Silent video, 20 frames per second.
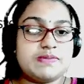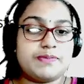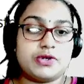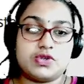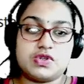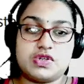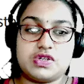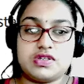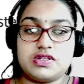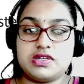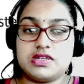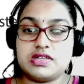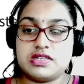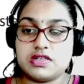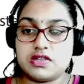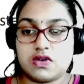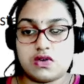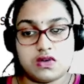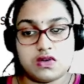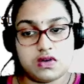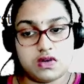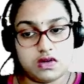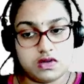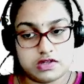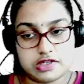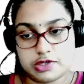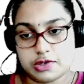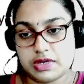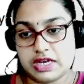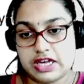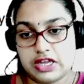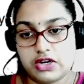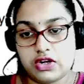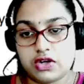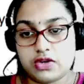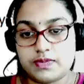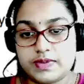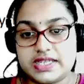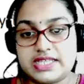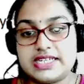processors also
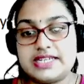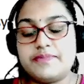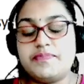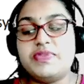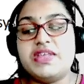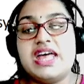along with it.